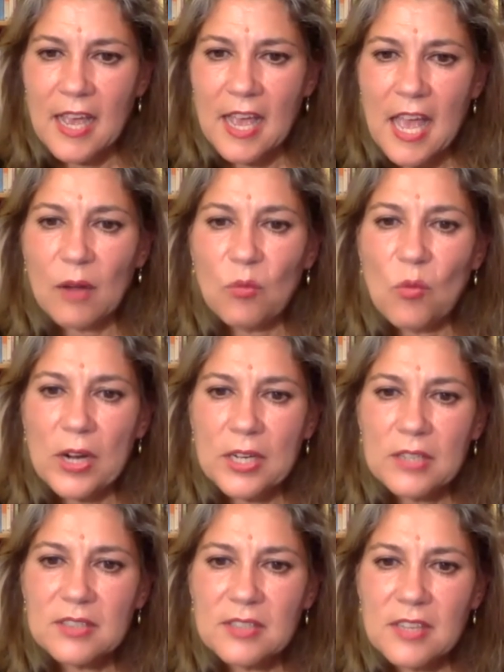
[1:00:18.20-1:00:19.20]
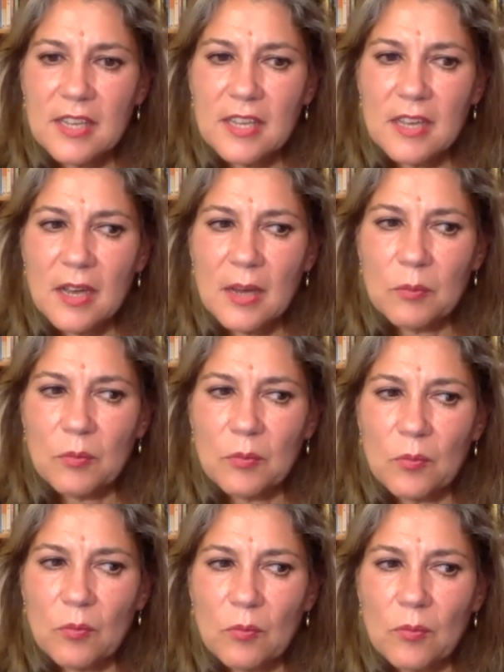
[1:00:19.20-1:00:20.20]
and what is the um,
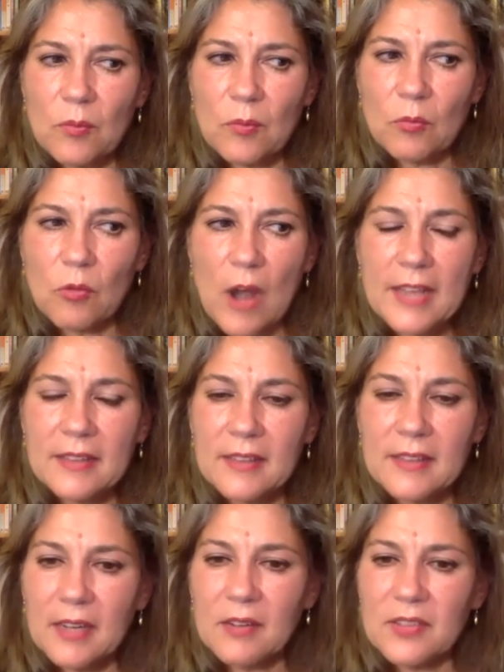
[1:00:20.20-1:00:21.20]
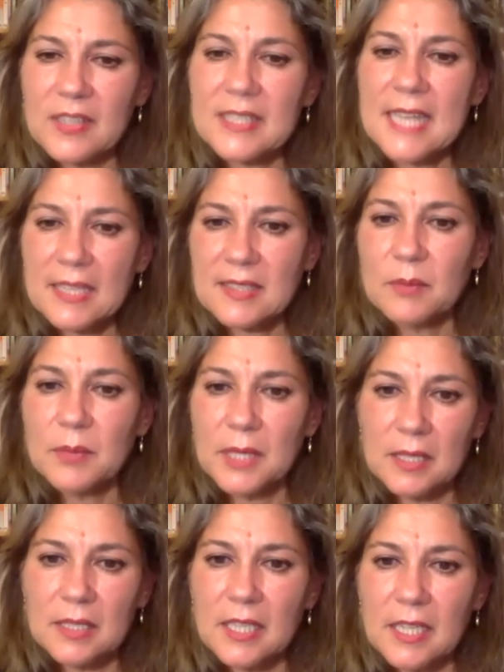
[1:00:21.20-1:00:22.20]
rate then of
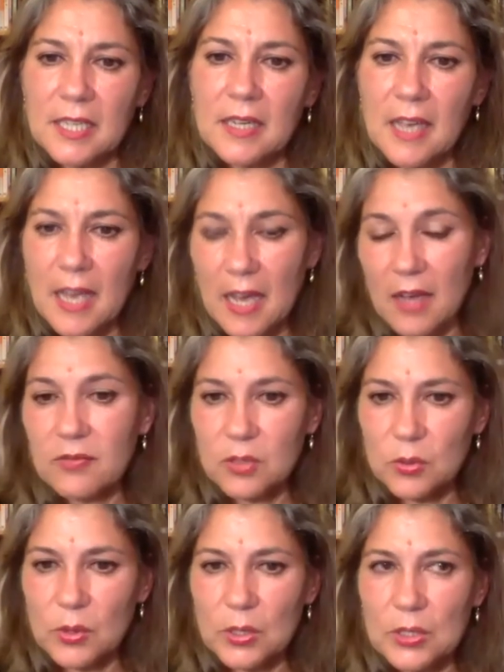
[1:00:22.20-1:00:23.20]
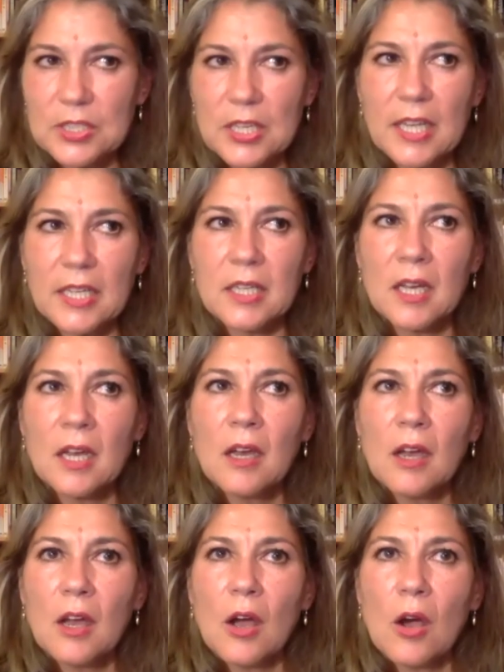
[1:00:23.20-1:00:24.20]
accessibility afterwards. And
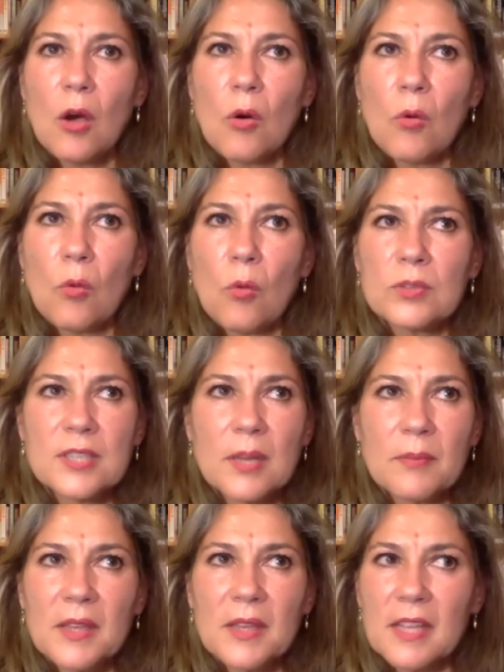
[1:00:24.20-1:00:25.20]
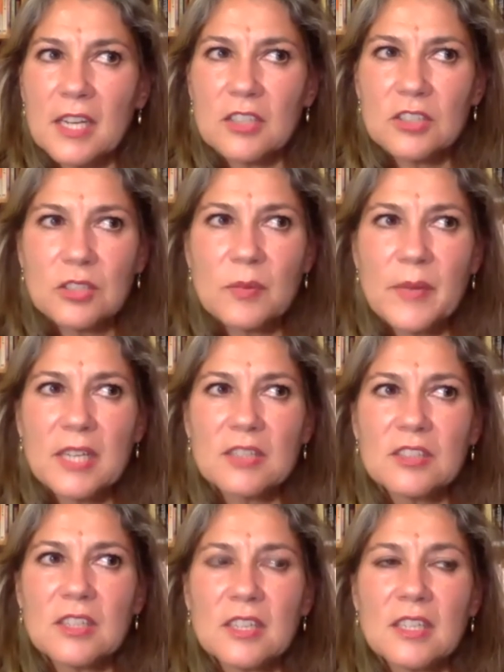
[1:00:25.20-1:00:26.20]
something that I should
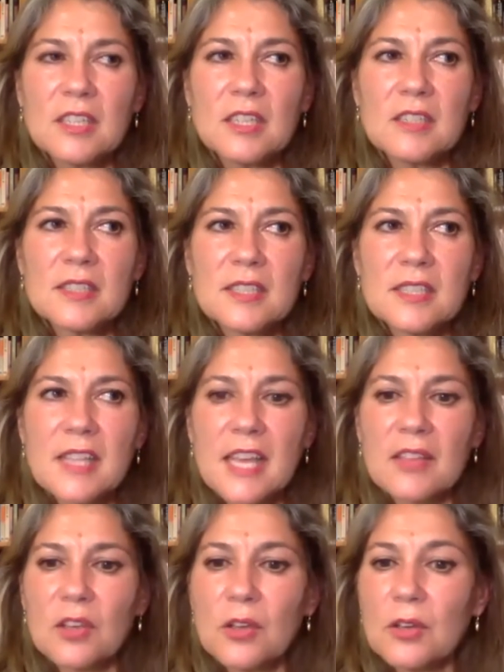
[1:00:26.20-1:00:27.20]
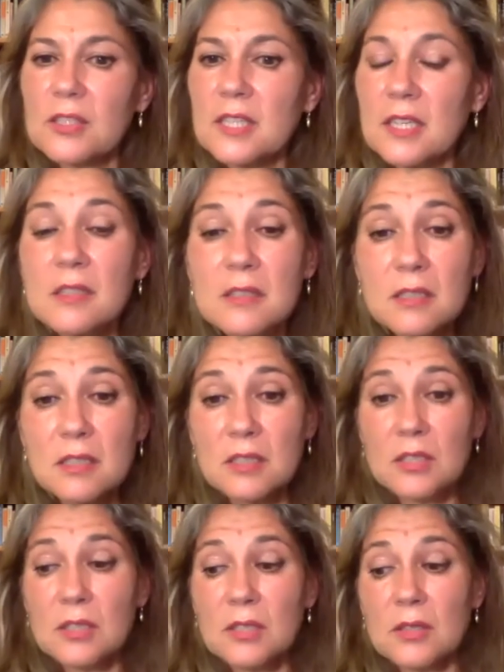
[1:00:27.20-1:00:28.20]
mention is that the Goethe
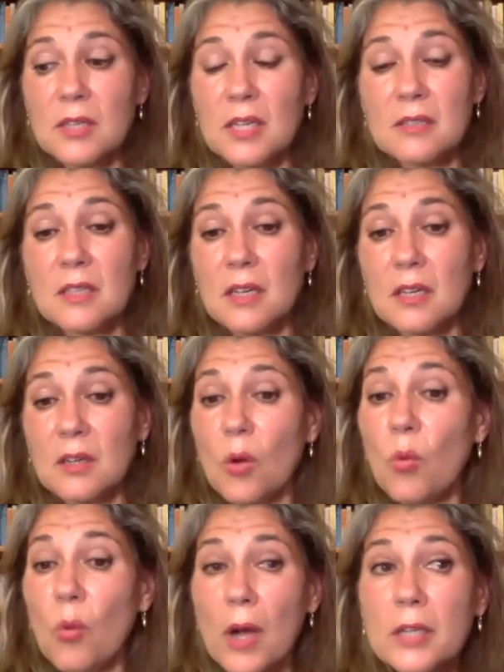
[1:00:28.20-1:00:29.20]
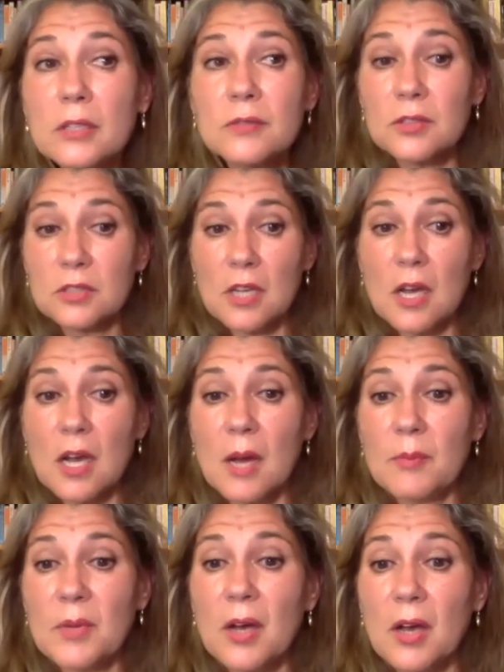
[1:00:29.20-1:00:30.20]
Institute has done a wonderful job
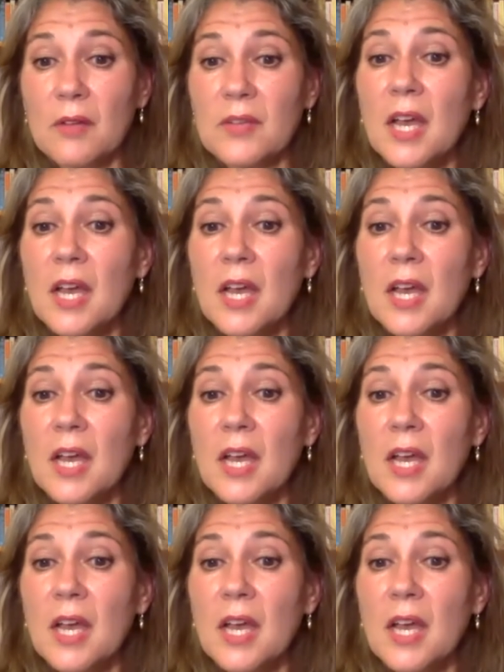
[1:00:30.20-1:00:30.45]
of